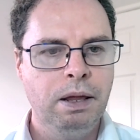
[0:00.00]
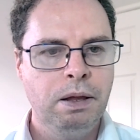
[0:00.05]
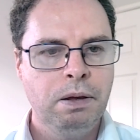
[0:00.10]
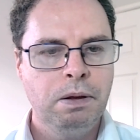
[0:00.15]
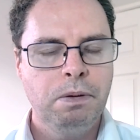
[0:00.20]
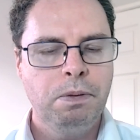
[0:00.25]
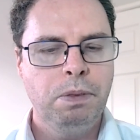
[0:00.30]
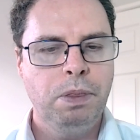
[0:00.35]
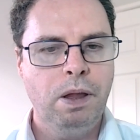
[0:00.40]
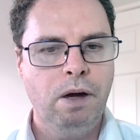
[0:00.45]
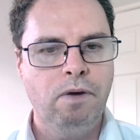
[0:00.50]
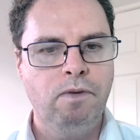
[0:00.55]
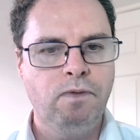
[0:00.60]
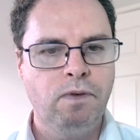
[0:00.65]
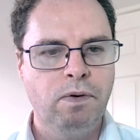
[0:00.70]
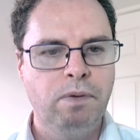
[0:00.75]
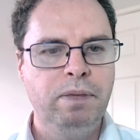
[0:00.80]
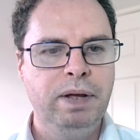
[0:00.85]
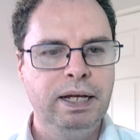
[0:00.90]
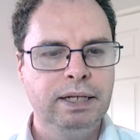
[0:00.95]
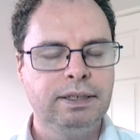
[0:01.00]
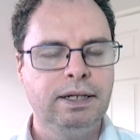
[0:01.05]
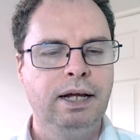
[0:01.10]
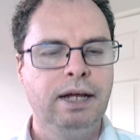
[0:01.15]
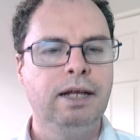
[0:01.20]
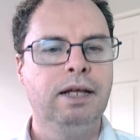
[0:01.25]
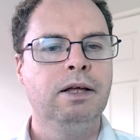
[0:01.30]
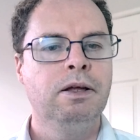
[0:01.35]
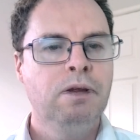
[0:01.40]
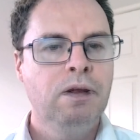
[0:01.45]
No, for me, it's like,
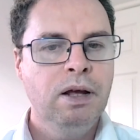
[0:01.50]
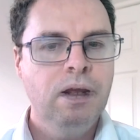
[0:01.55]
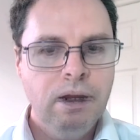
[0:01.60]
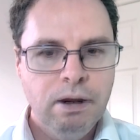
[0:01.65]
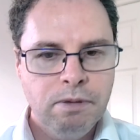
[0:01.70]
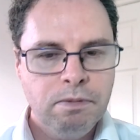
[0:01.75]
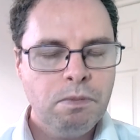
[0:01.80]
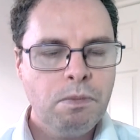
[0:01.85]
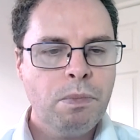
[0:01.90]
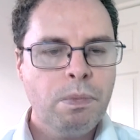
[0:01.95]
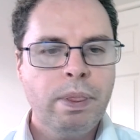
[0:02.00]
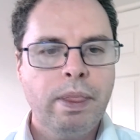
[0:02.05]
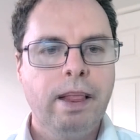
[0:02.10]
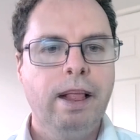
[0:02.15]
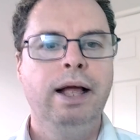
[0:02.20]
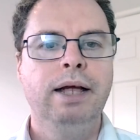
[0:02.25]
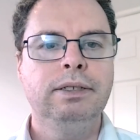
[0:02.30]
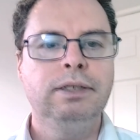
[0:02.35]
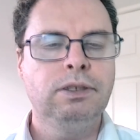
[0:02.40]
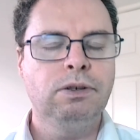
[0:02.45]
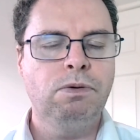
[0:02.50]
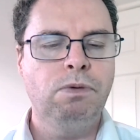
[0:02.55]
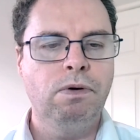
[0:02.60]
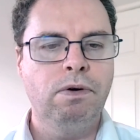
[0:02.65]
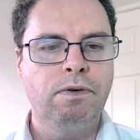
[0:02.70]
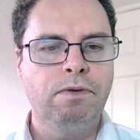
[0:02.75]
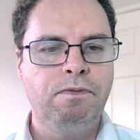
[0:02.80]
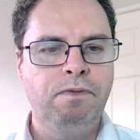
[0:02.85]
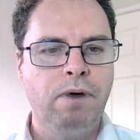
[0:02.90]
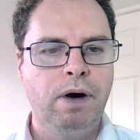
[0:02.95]
it's a
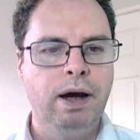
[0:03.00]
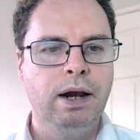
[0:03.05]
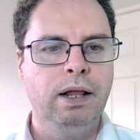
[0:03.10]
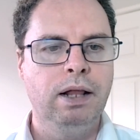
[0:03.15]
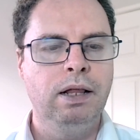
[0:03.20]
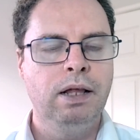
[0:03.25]
quarter-final,